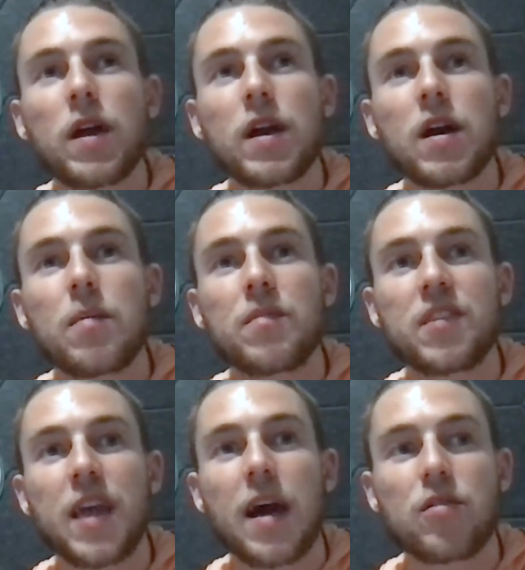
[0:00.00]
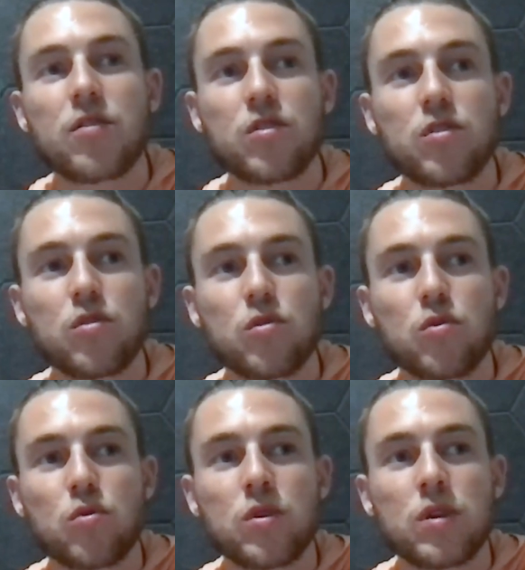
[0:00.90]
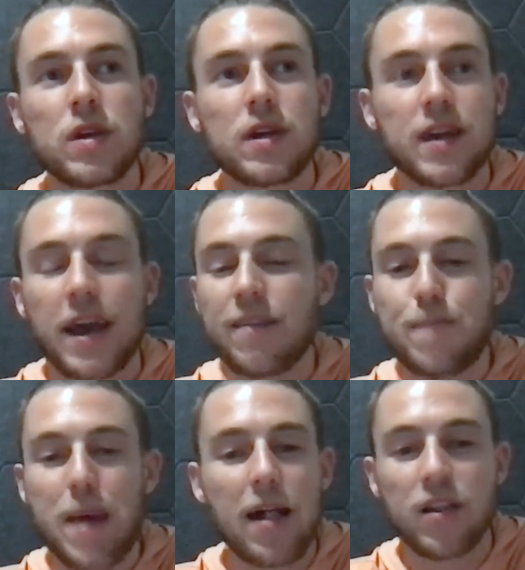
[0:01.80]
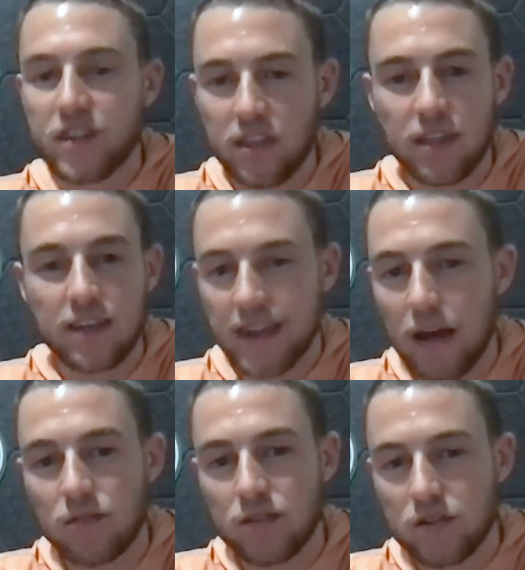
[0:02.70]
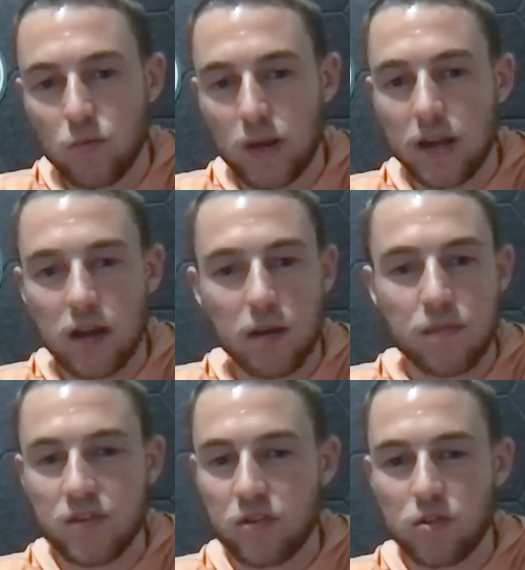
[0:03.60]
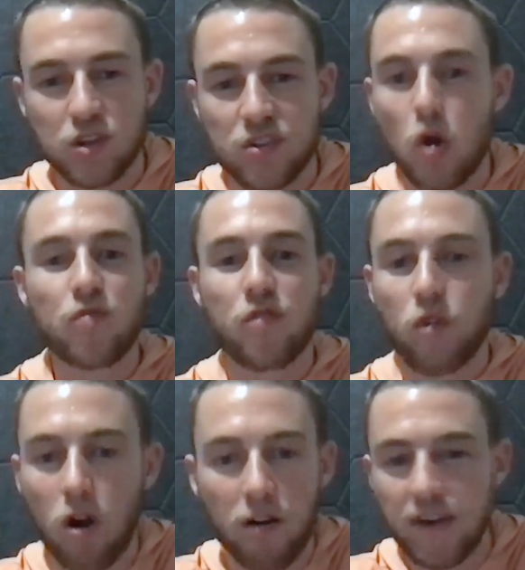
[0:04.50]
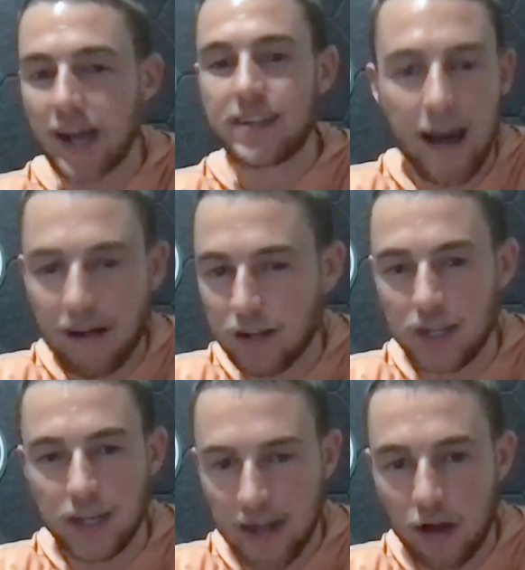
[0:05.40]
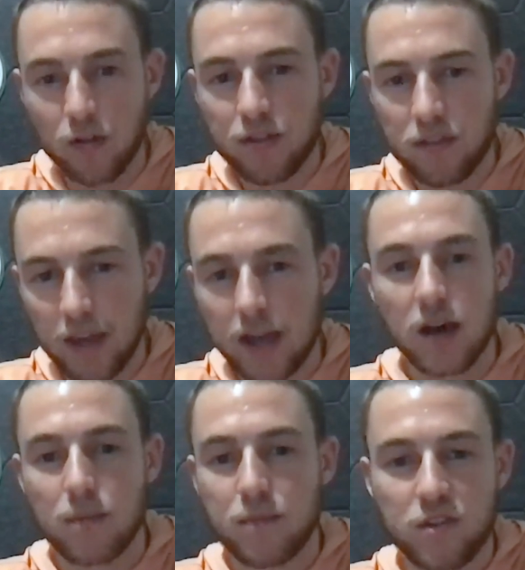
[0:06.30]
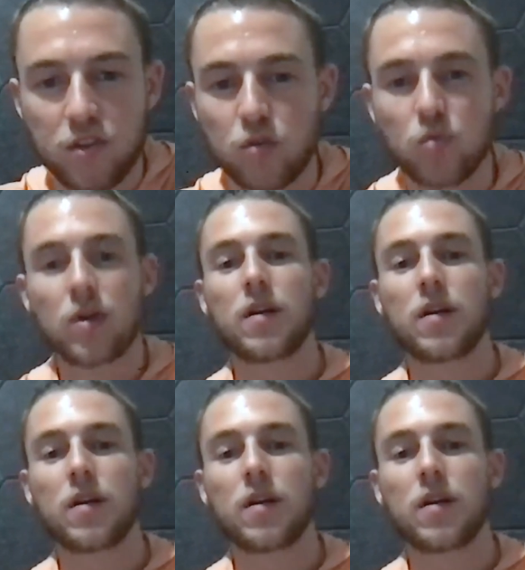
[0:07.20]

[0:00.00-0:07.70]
it comes down to kind of balancing things out when it comes to just overall vitality and health. It comes to